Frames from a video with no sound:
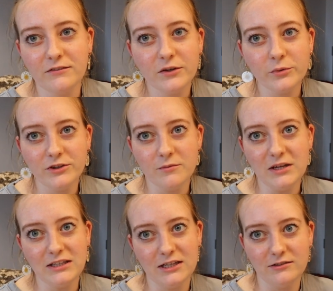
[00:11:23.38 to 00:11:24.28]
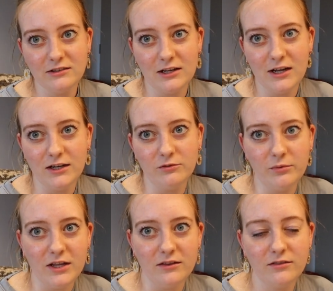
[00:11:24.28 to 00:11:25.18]
definitely was the main downside
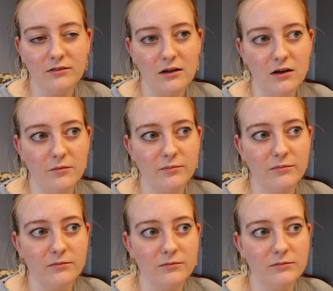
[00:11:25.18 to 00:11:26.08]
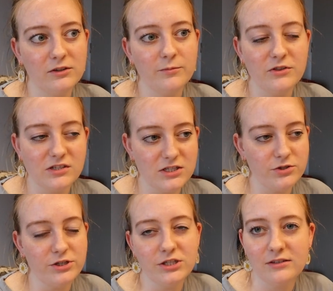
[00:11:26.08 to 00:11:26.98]
with some of the
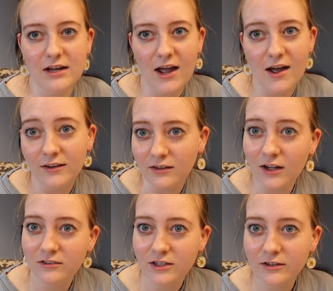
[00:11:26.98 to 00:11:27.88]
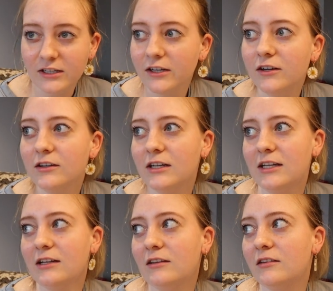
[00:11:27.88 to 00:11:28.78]
situations I had last year here
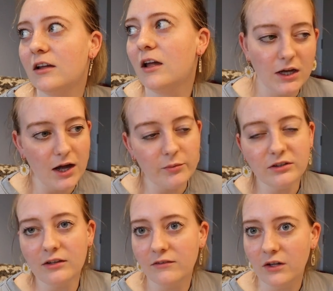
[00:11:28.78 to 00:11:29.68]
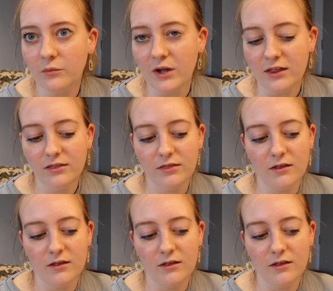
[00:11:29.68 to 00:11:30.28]
is I was living with